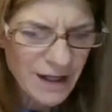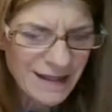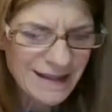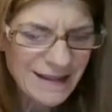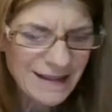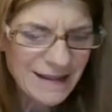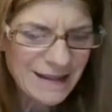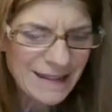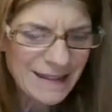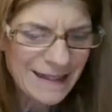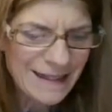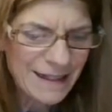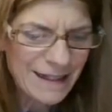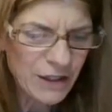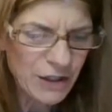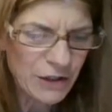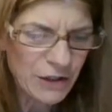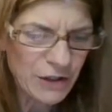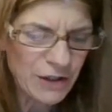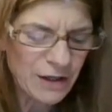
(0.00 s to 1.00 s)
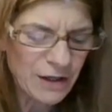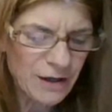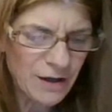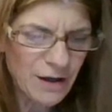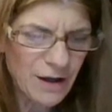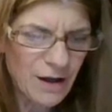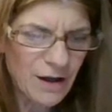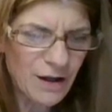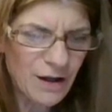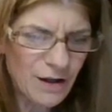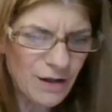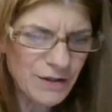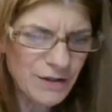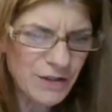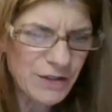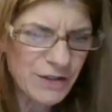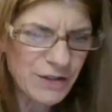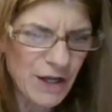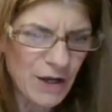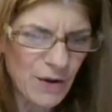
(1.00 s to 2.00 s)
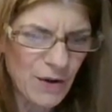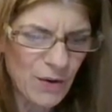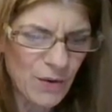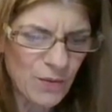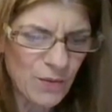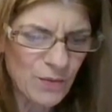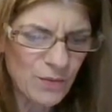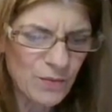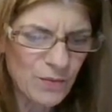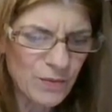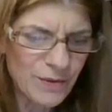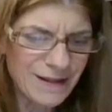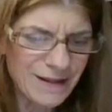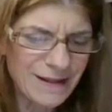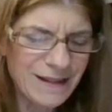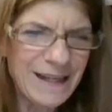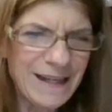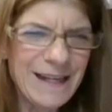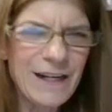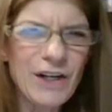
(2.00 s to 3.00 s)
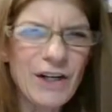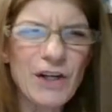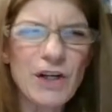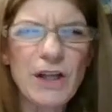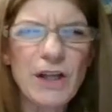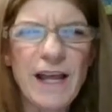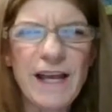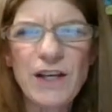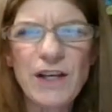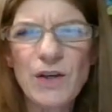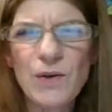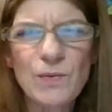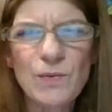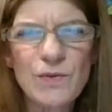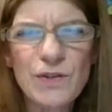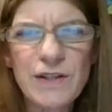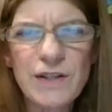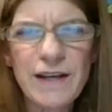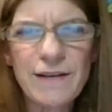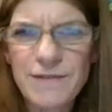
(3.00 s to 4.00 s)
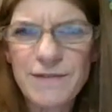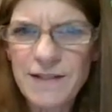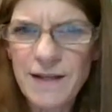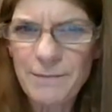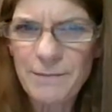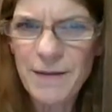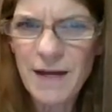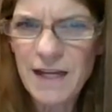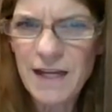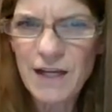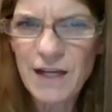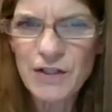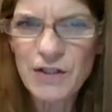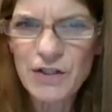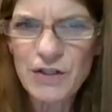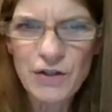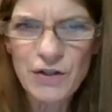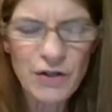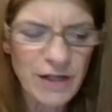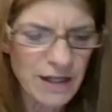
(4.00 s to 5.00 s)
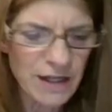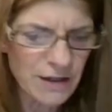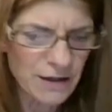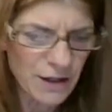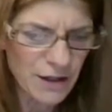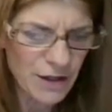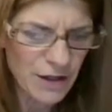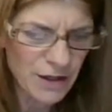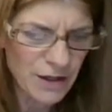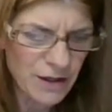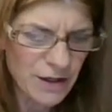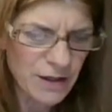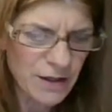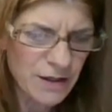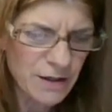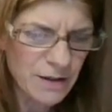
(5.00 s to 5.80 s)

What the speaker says: Leer, also leer, like you give somebody a dirty look.